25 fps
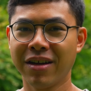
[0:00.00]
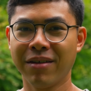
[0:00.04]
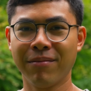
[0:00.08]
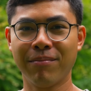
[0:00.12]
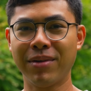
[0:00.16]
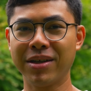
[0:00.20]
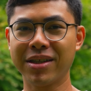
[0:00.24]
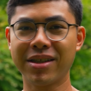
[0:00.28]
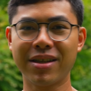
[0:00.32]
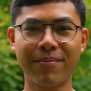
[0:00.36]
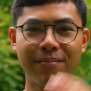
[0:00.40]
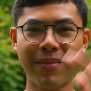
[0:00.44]

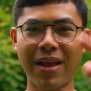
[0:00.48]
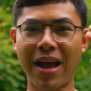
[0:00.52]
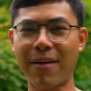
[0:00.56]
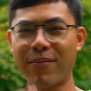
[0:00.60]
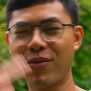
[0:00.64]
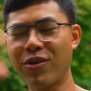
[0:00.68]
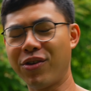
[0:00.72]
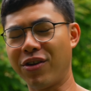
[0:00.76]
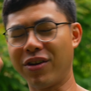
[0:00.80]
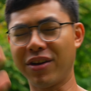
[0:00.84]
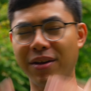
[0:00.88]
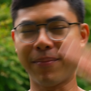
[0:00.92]
But
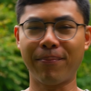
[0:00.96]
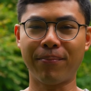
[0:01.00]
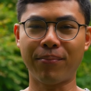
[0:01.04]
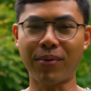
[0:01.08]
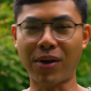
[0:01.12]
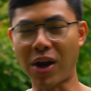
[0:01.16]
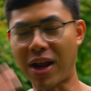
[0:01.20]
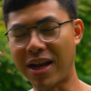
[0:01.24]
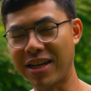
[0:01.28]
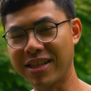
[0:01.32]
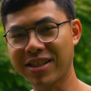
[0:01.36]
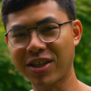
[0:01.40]
sometimes, you know, the
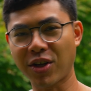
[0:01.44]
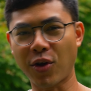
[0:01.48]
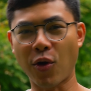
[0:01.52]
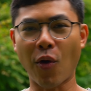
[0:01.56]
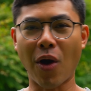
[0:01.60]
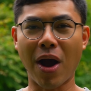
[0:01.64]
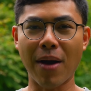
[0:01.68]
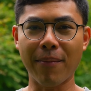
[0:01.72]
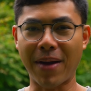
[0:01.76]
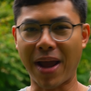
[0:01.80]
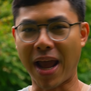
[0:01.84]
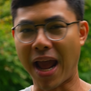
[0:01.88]
price
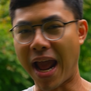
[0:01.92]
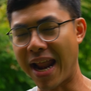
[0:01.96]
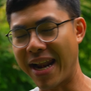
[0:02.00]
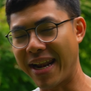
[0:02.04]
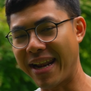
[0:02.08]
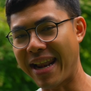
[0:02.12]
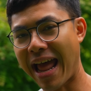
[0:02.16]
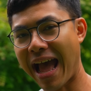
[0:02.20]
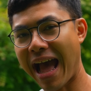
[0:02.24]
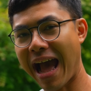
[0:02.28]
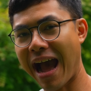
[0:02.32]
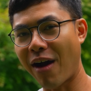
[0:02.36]
go up
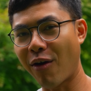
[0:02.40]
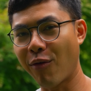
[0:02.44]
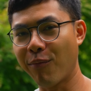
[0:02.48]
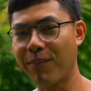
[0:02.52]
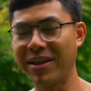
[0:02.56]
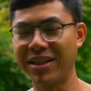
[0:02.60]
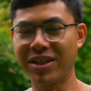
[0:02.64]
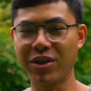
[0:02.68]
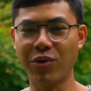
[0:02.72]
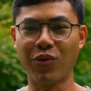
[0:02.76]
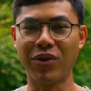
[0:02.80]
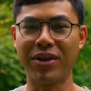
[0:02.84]
and down
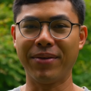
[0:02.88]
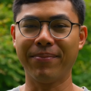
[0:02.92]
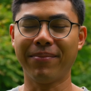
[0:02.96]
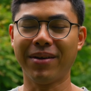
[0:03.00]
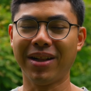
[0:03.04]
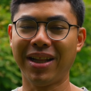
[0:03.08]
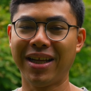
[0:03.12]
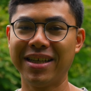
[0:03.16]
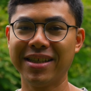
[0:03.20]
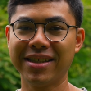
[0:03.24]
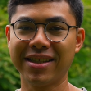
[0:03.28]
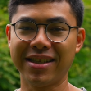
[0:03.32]
between
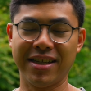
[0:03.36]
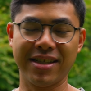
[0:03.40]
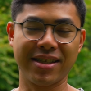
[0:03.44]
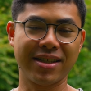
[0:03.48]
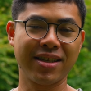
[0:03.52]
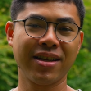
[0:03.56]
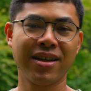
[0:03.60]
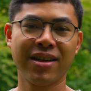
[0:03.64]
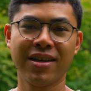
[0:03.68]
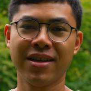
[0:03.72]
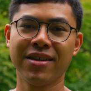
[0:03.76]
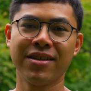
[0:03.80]
places.